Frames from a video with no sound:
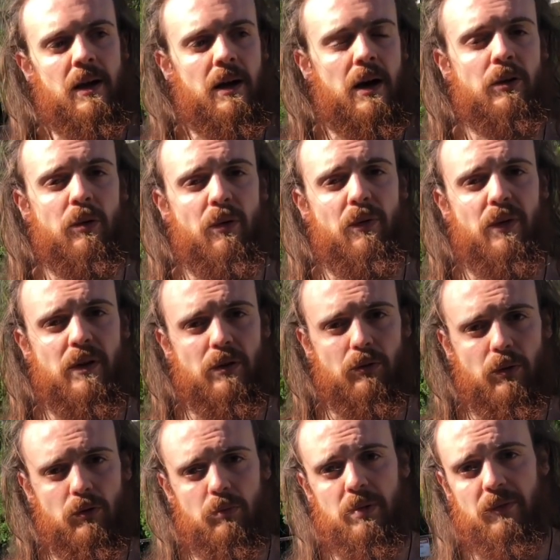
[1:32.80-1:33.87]
another thing is
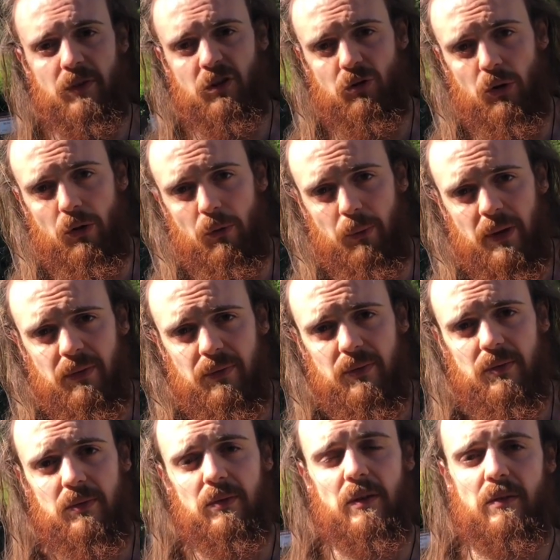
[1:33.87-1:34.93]
going to be the width
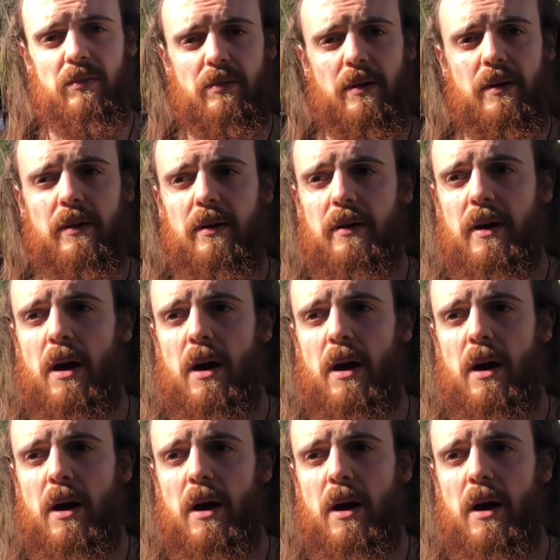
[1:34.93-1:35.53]
since uh,